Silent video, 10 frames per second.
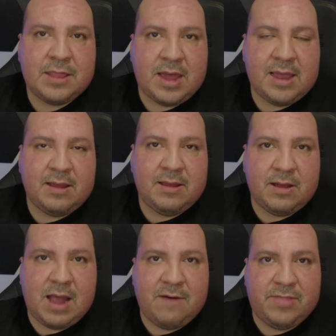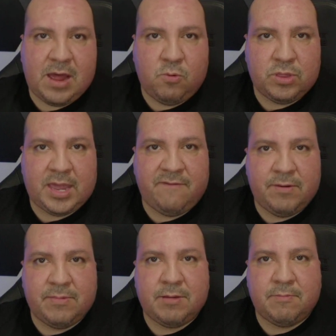as I was
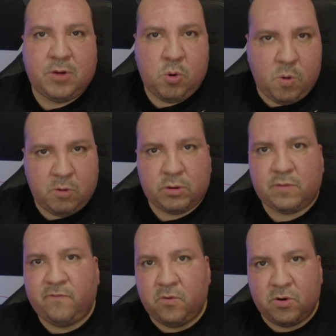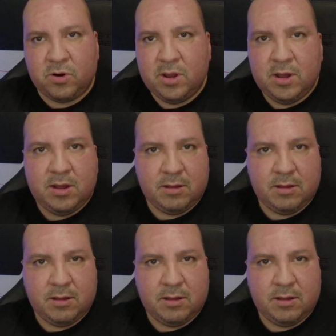giving them quotes for